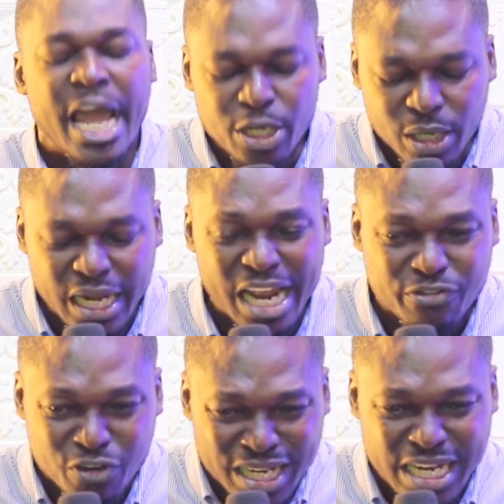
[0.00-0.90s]
and your
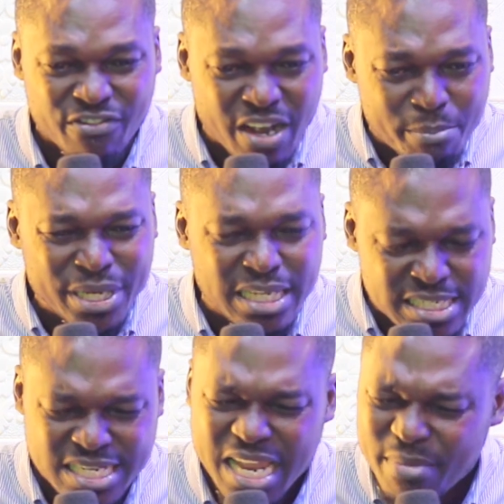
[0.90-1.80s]
life will never be the
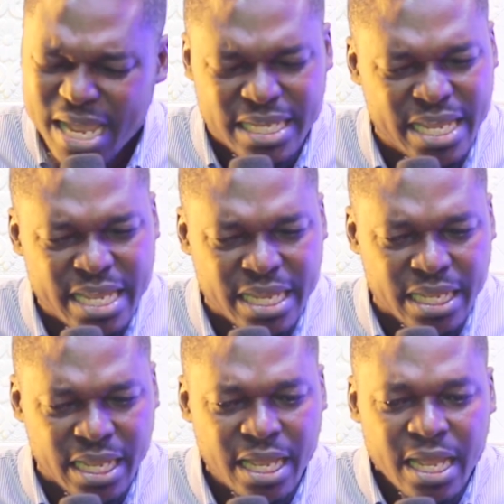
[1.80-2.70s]
same
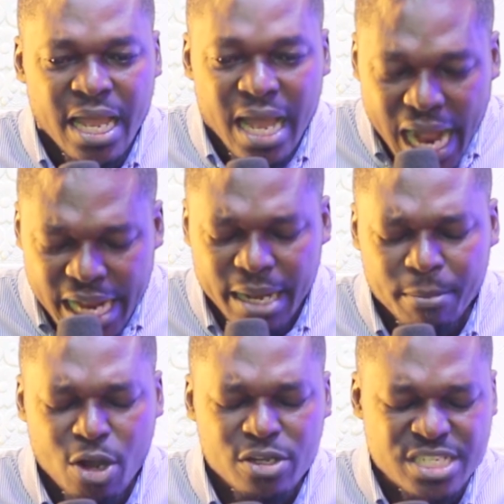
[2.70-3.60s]
again. I
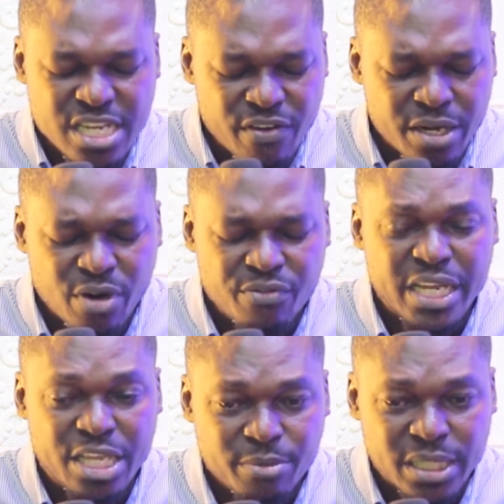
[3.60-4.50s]
am God's servant,
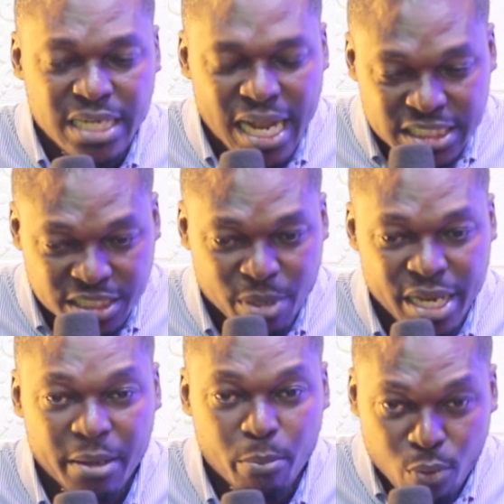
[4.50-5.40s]
Reverend Gilbert
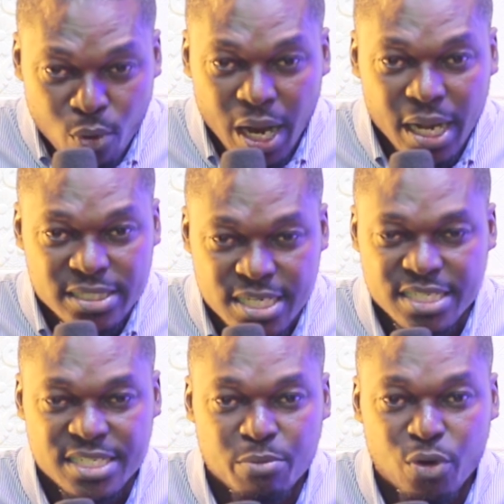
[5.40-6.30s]
Agyemang Yeboah,
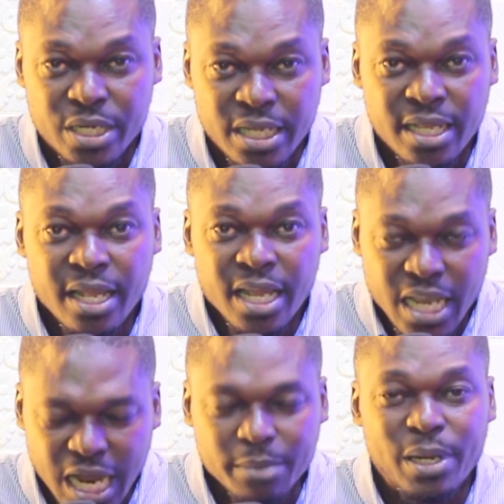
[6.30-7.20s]
CCC Boadi.
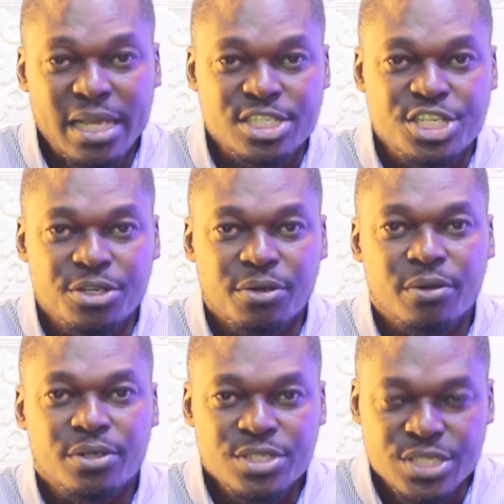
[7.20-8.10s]
God bless you.
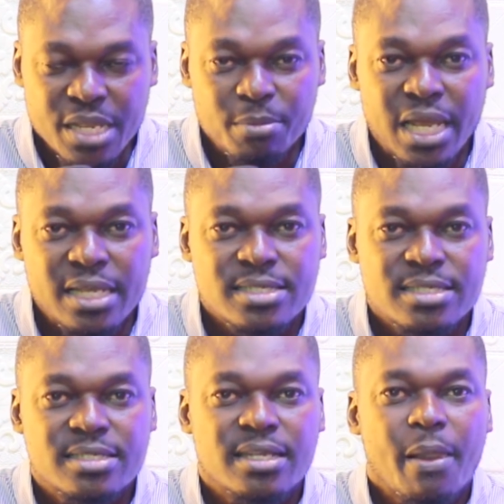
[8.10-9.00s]
Stay
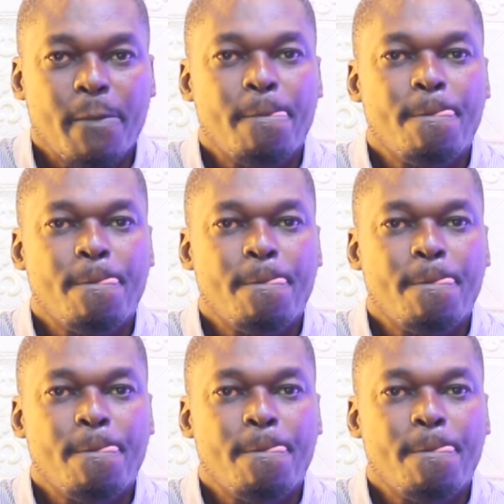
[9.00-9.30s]
blessed.